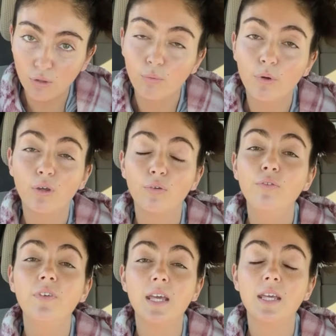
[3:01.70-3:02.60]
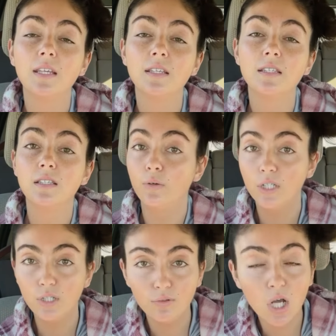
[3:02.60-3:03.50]
groove is you
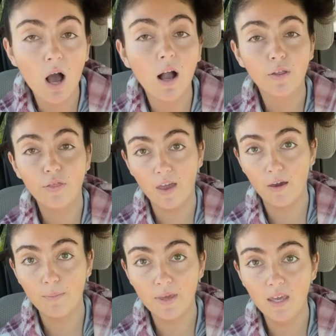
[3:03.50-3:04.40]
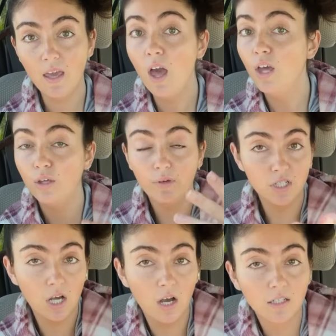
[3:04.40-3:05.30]
can do talk therapy, you can
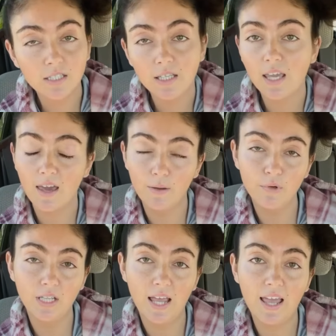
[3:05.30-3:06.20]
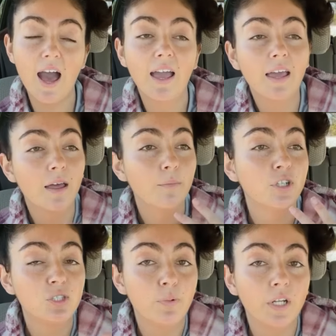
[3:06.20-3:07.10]
talk to the camera like I am, or
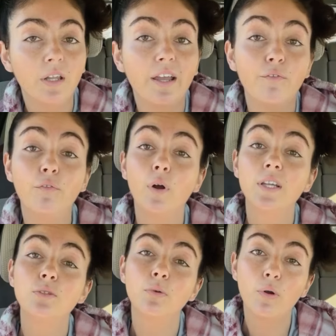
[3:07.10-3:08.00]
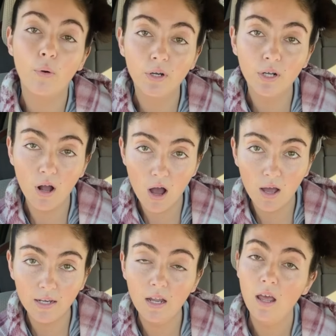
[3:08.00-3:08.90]
just put like a voice recorder
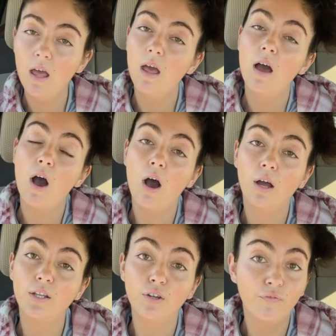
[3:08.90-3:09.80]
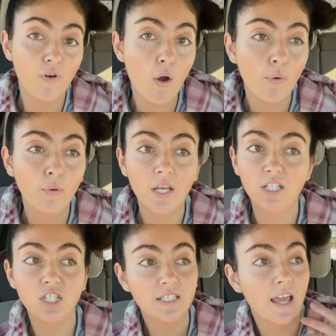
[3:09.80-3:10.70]
on on your phone and
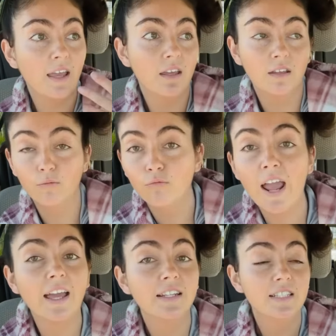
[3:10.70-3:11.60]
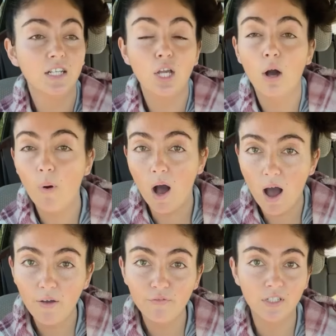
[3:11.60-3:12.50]
just like rant and go
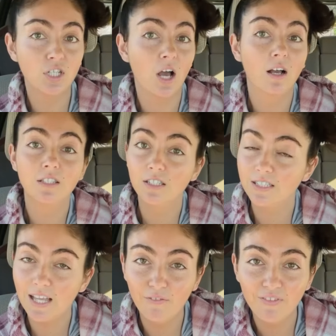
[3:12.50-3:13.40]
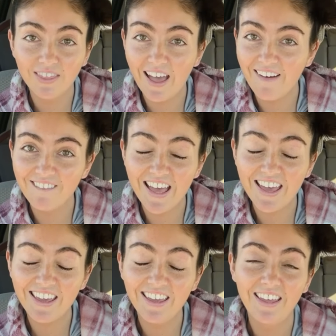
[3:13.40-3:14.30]
off and talk to yourself in that
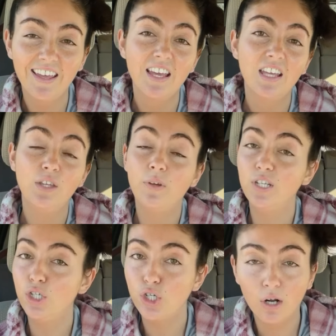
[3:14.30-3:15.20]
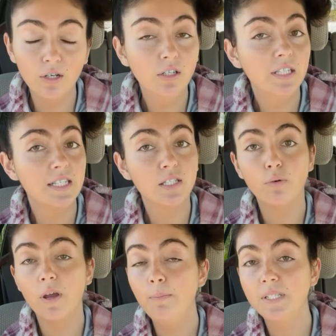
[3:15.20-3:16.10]
way. You can journal and
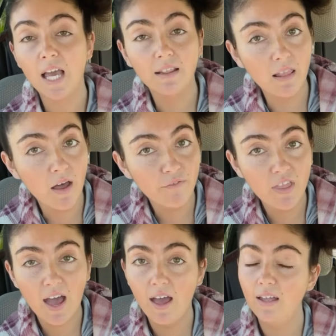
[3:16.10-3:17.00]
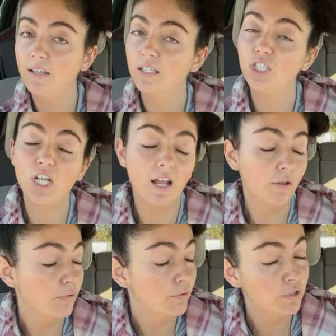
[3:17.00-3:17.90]
script. I love that. Channel
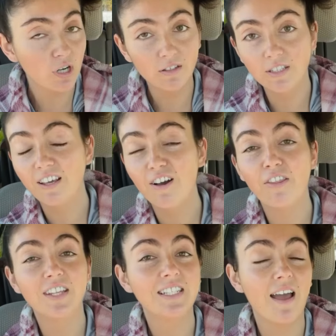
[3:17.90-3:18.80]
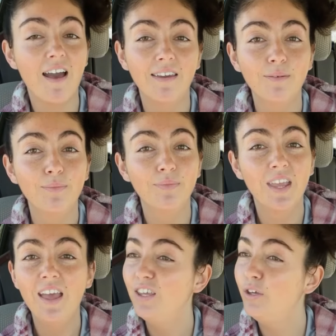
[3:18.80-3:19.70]
through journaling all the time.
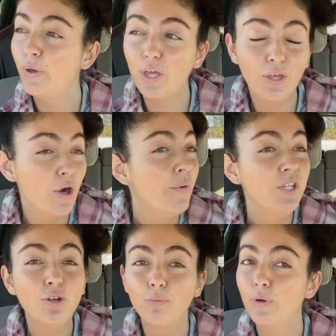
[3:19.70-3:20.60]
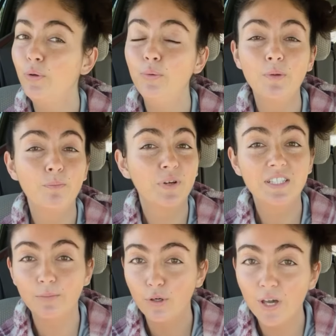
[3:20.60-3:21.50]
You can go in your room and put
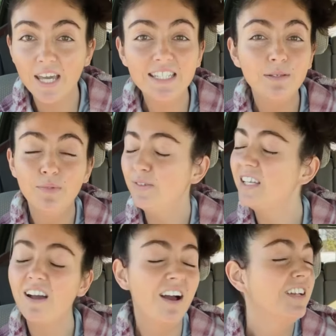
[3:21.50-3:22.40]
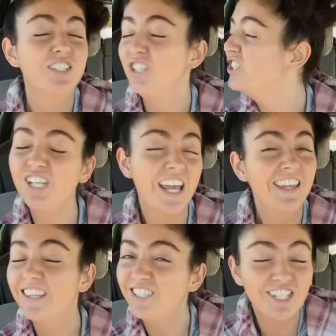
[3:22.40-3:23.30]
some crazy music on and
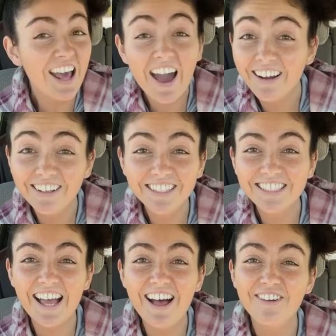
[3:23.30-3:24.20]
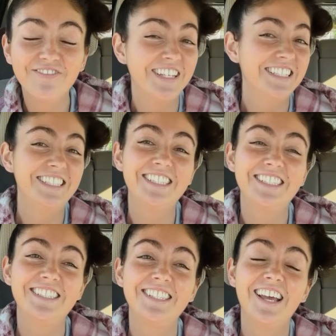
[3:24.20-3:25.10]
shake the shit out of yourself and
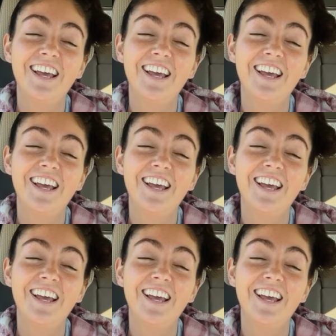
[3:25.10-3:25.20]
just